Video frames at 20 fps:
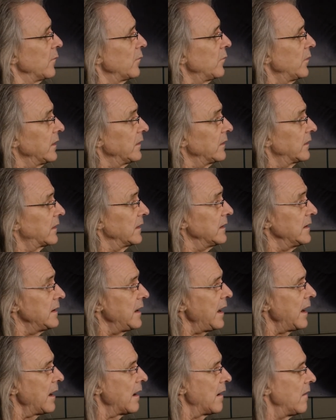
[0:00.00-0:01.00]
we can
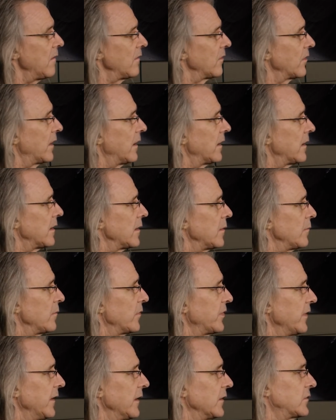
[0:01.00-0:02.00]
now,
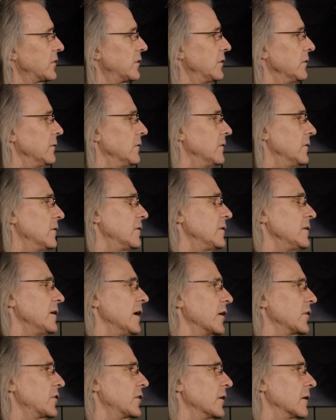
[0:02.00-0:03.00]
thanks to
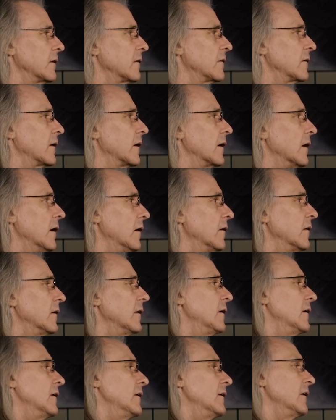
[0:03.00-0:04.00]
NASA
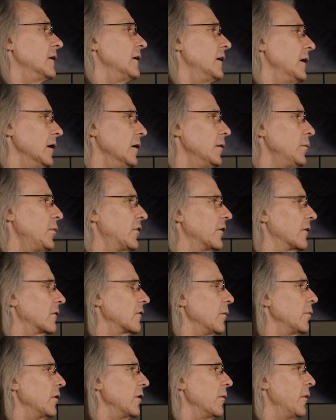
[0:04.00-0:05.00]
GIBS, the
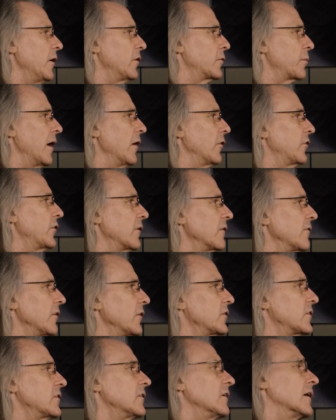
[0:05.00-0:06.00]
Global Image Browse
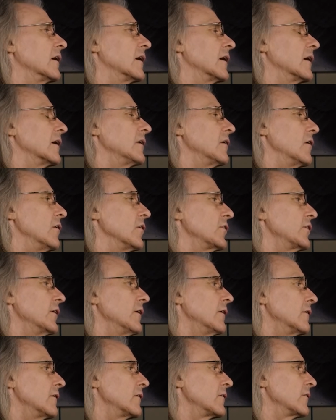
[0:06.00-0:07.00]
Service, and
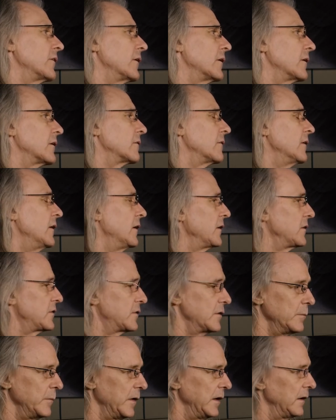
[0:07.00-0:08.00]
also the
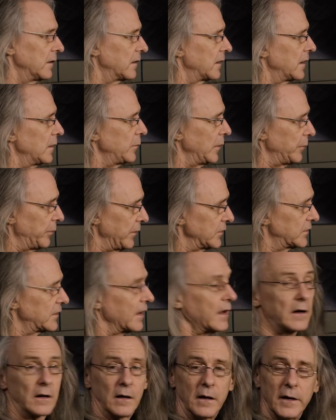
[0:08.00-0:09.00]
Suomi NPP
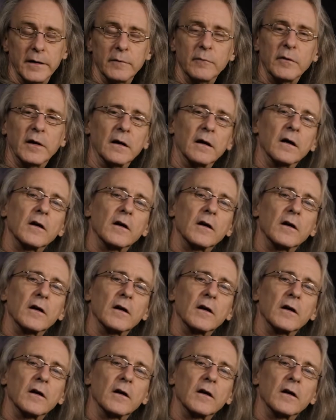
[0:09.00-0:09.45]
satellite, we can